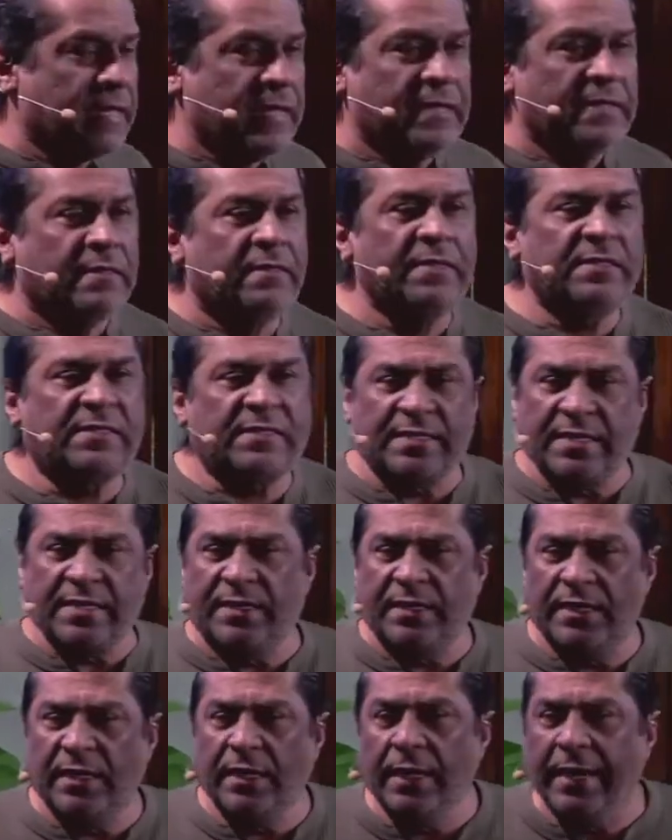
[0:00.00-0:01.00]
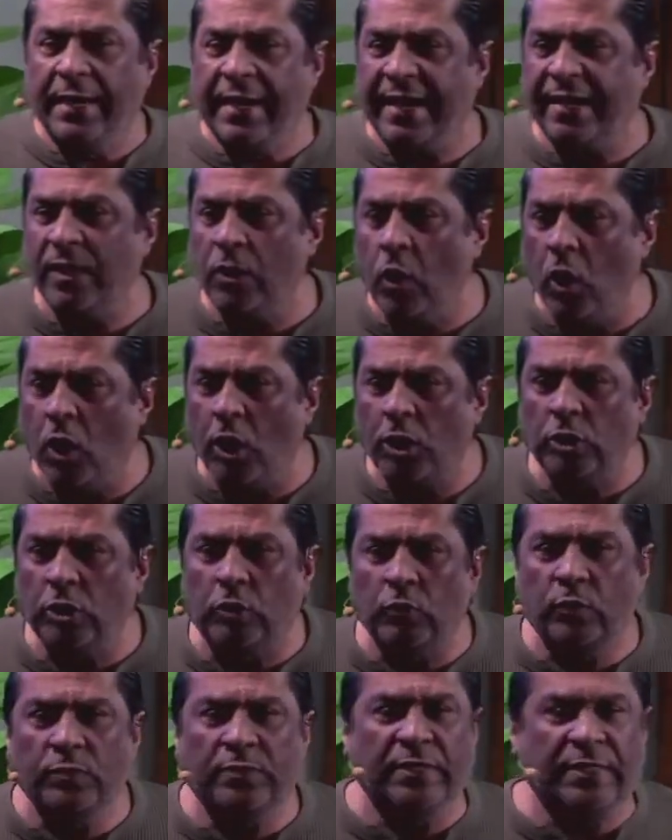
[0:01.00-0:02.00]
This year, let God
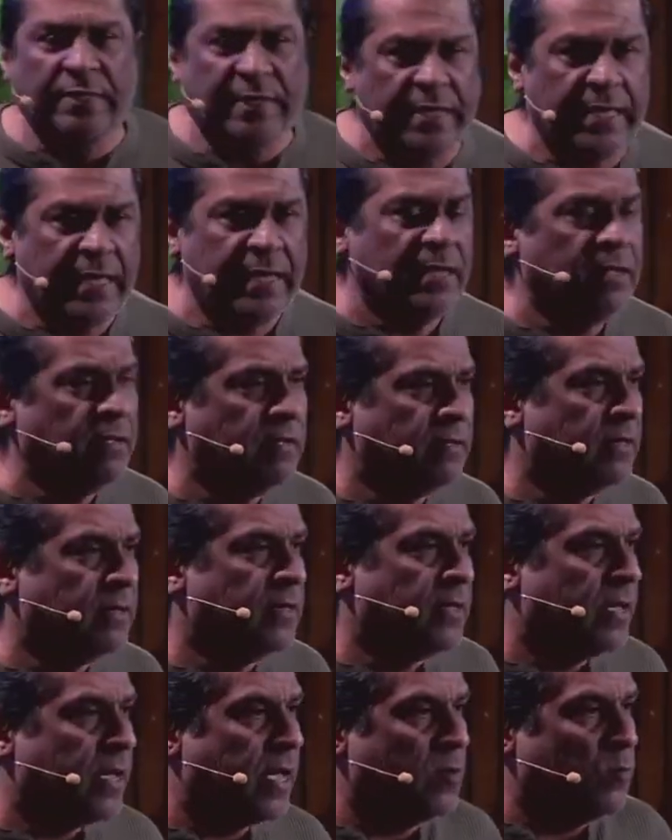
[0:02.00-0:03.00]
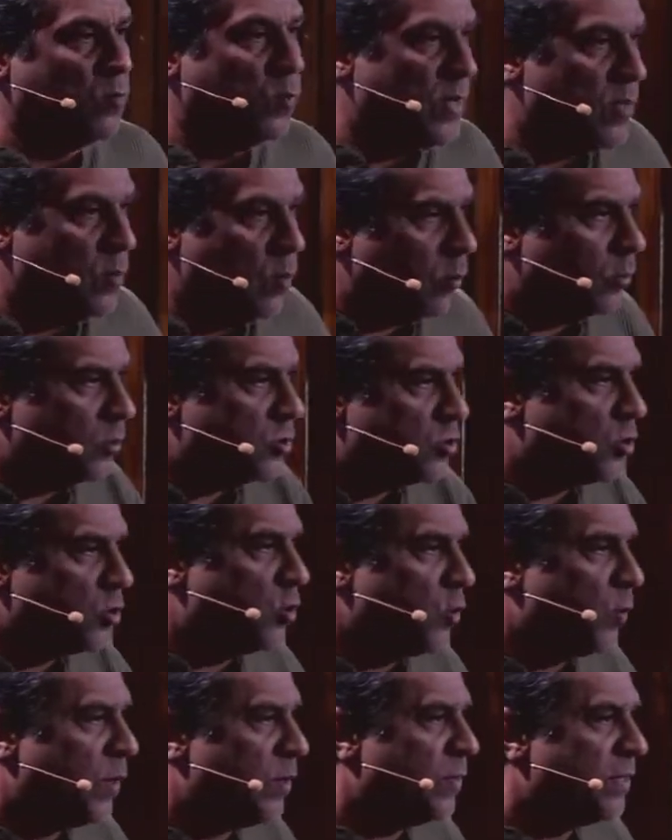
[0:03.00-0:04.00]
do the digging, and we also
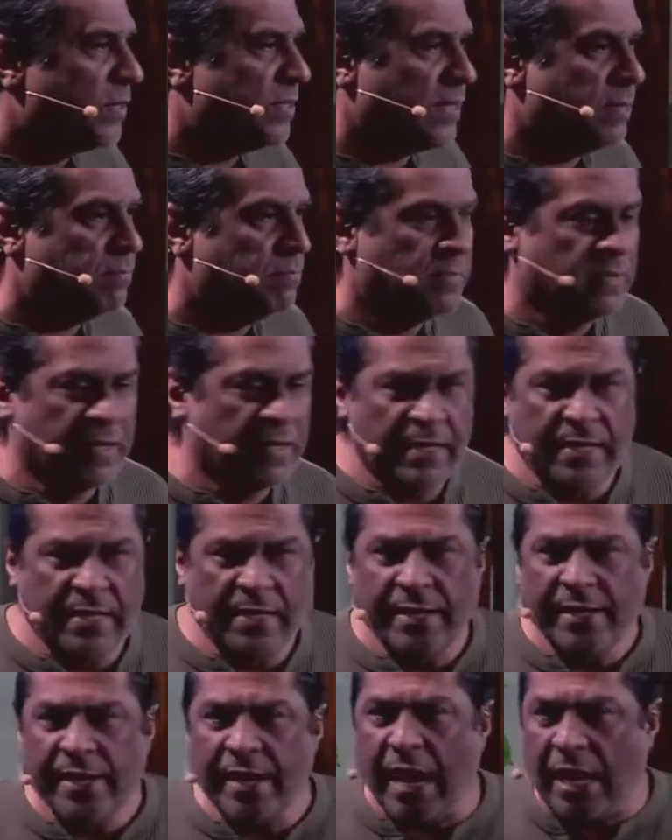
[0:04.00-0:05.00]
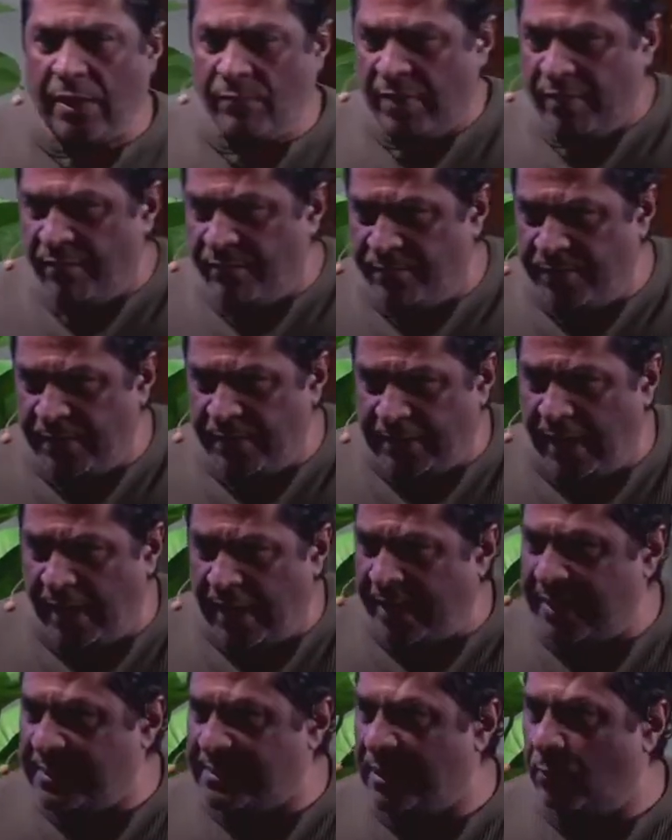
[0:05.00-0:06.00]
do it with him, and we
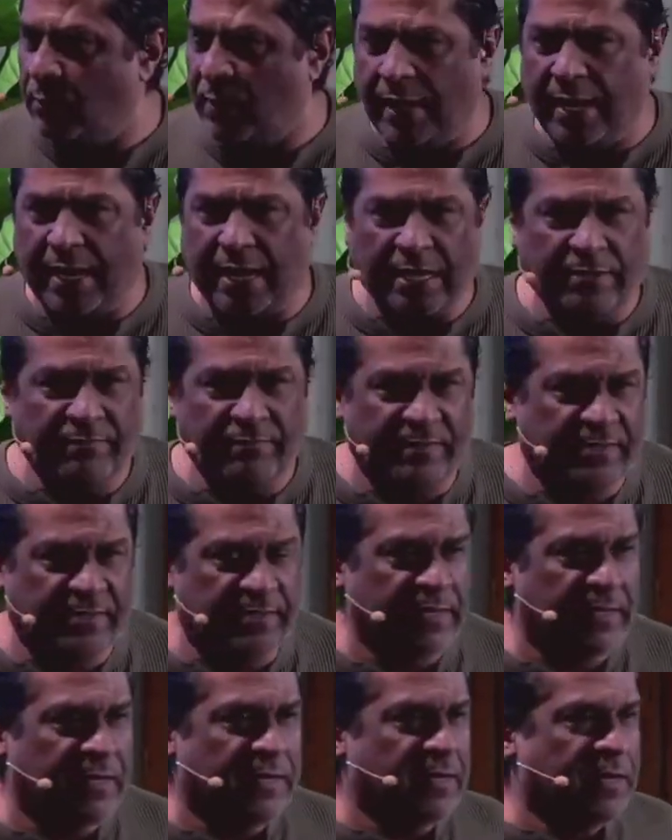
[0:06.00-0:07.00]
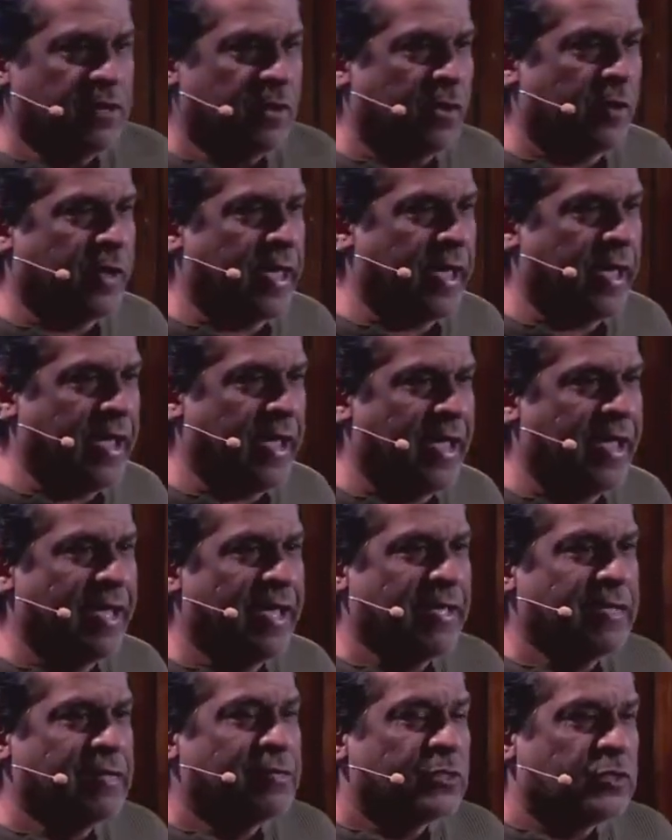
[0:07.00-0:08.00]
fertilize our lives, okay,
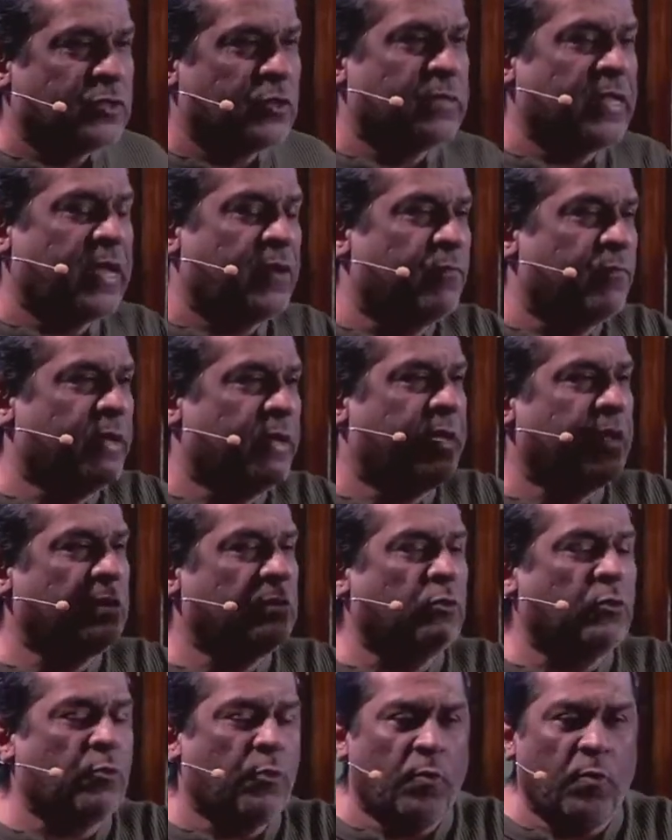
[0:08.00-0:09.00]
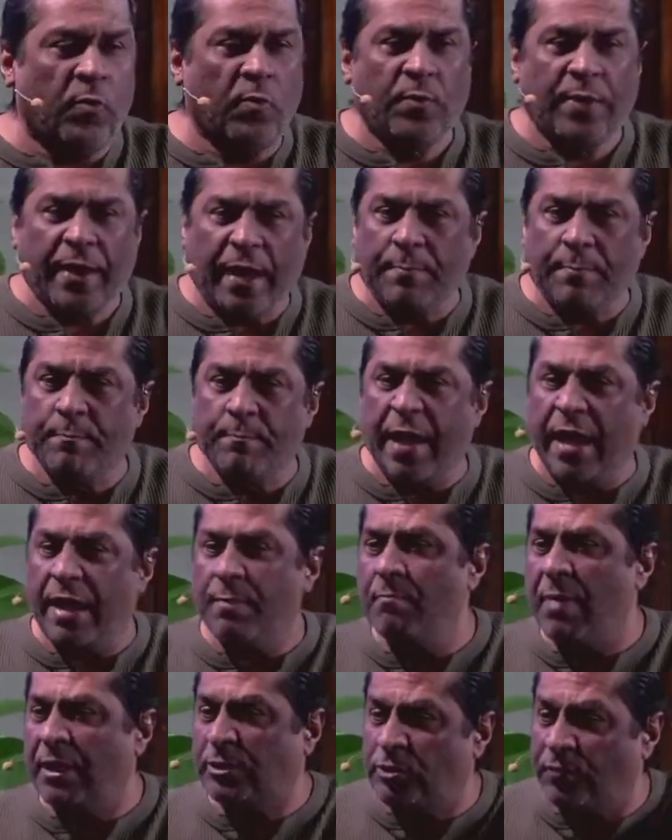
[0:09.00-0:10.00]
so that we can grow and bear
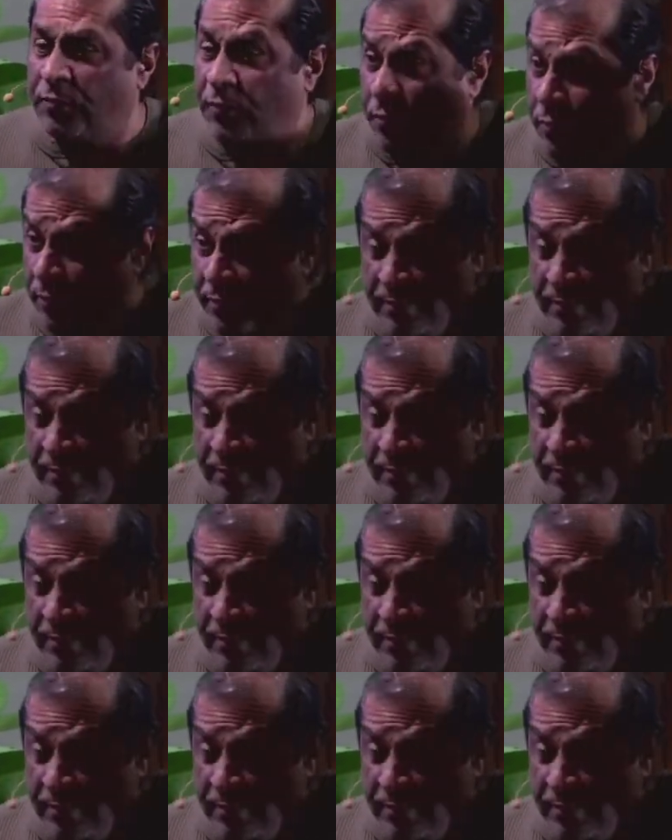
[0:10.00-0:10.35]
much fruit.